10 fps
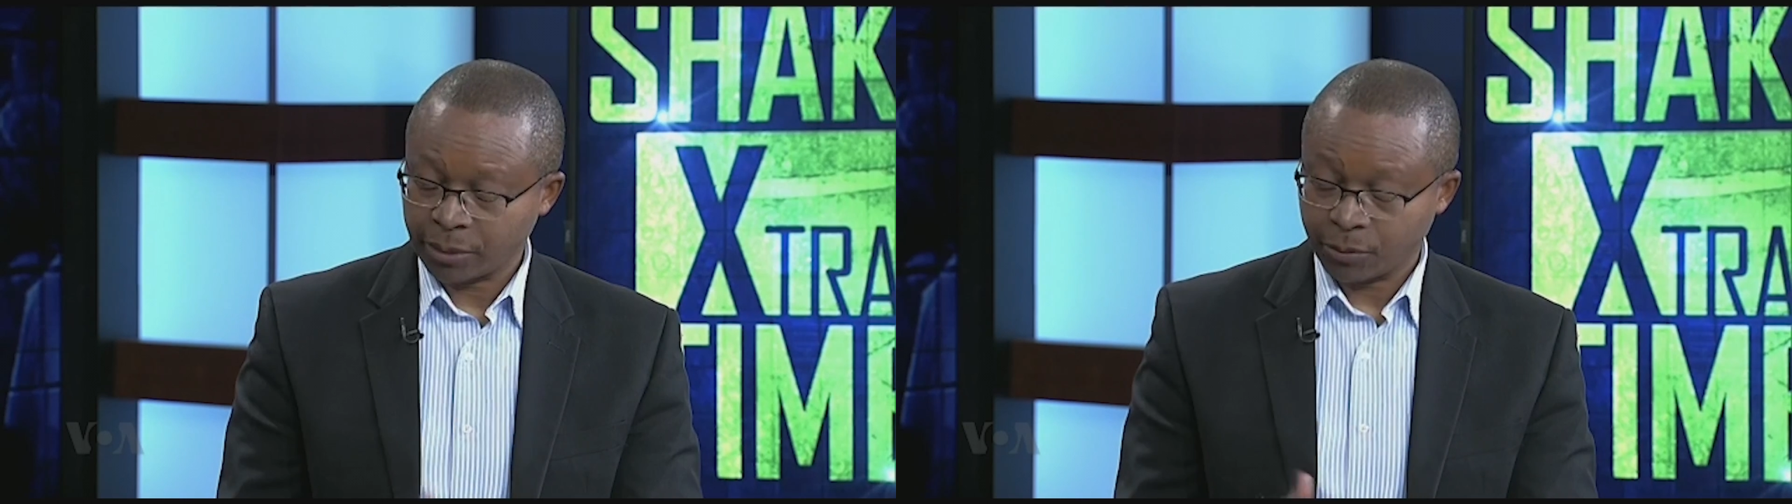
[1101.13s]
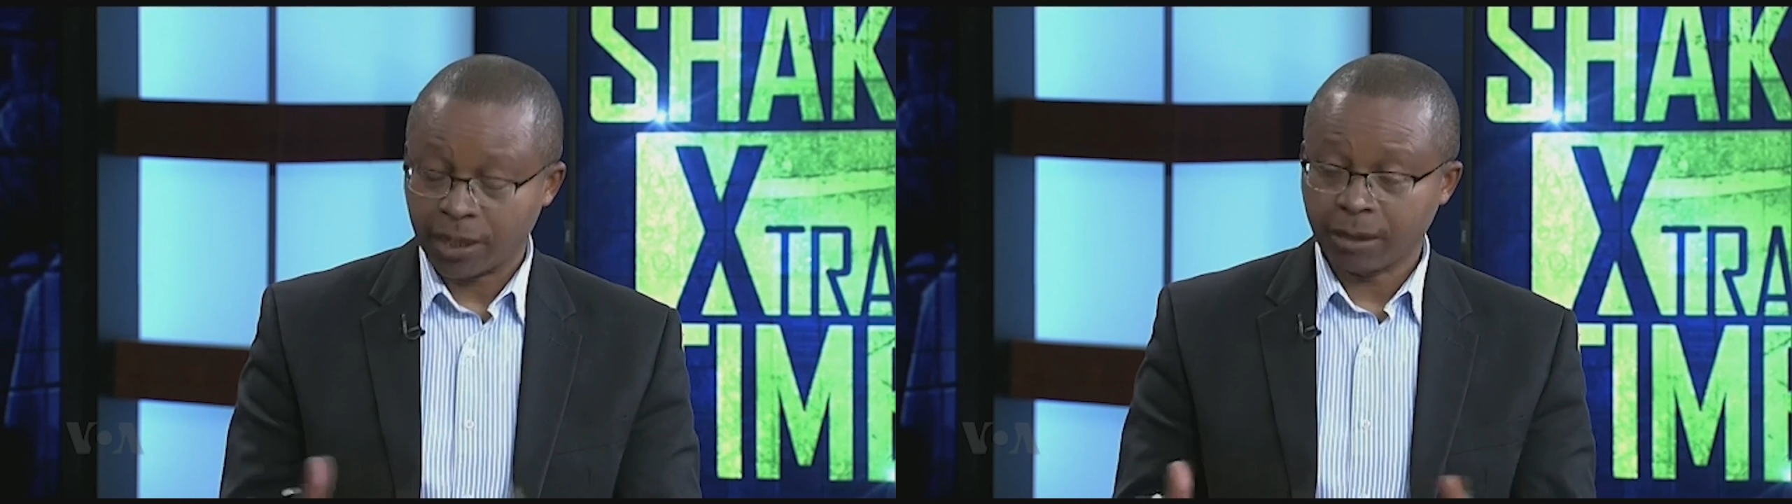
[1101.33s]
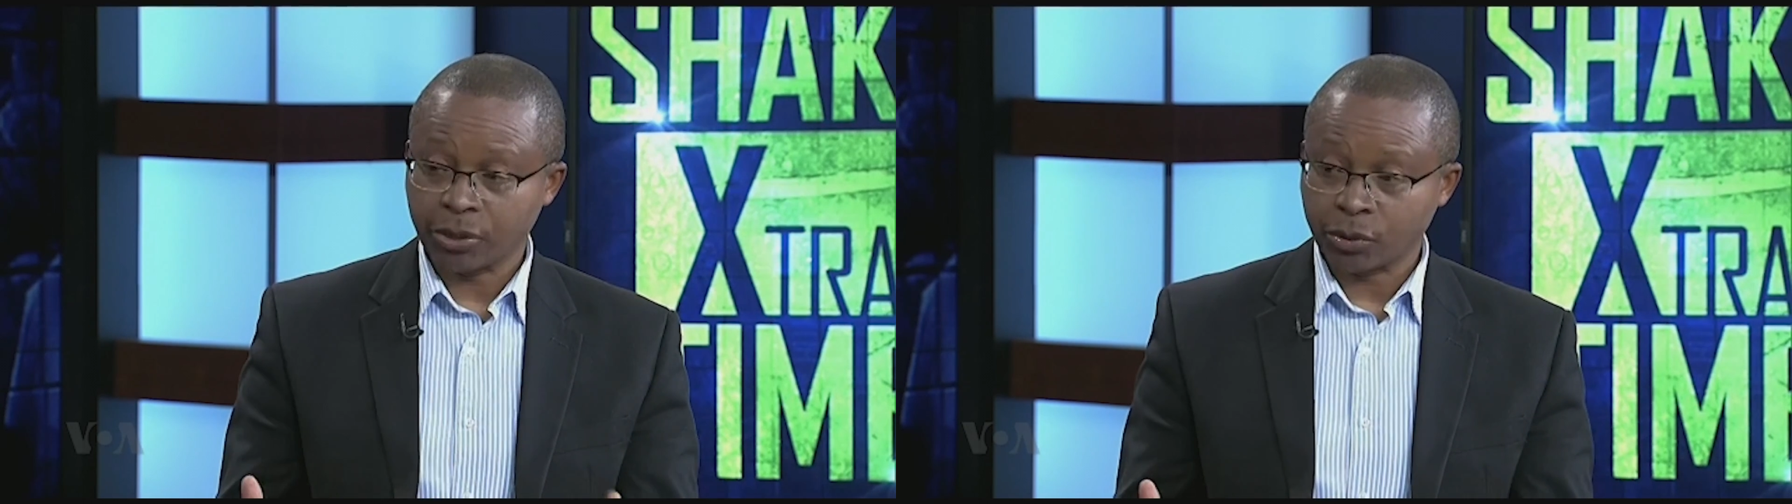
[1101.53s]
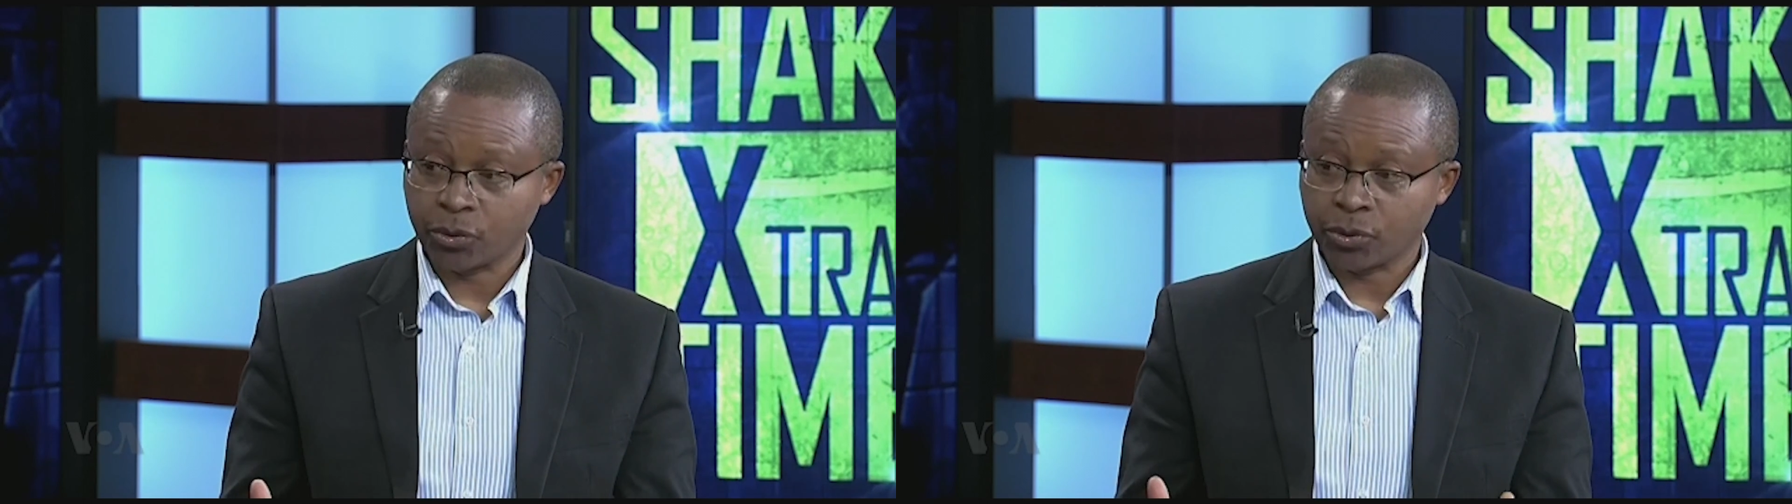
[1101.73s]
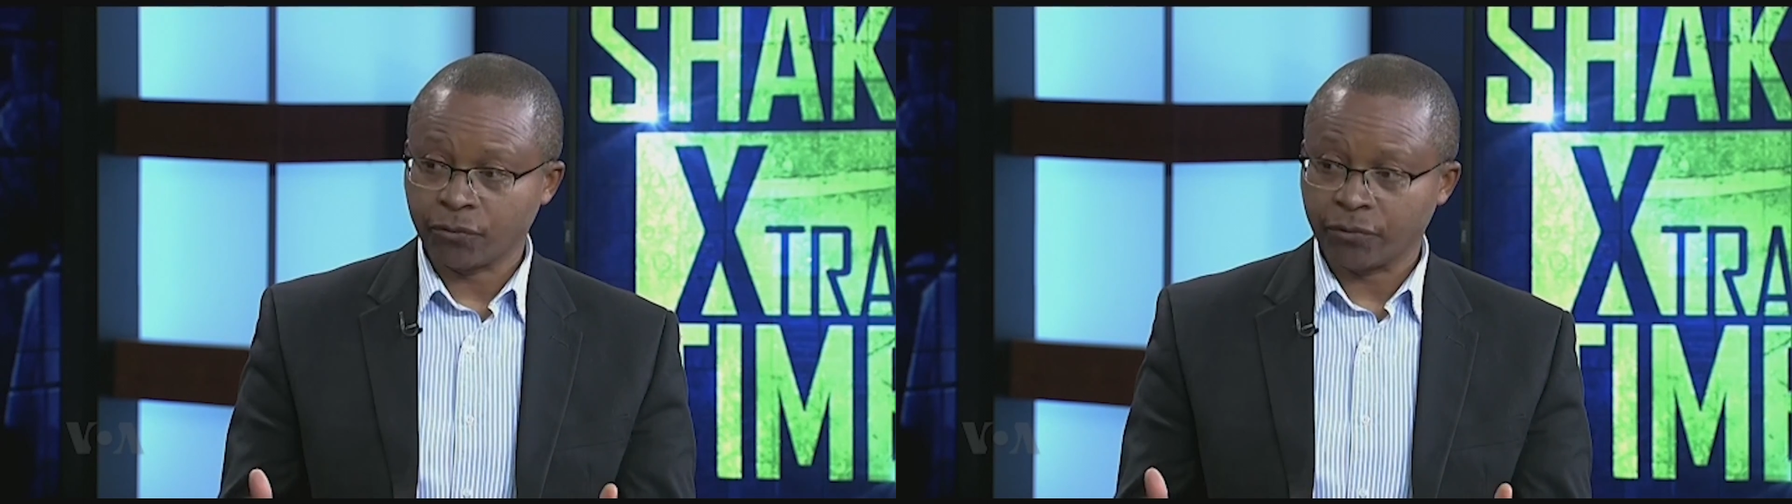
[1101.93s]
it has become a
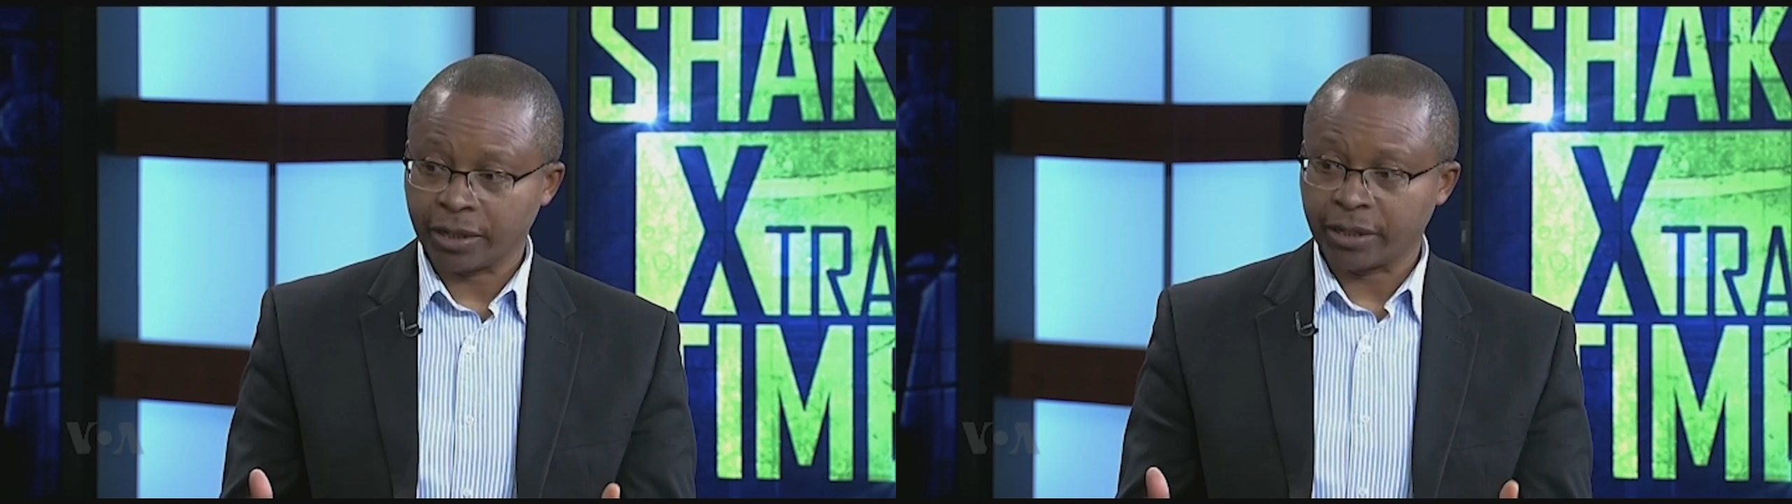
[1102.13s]
source of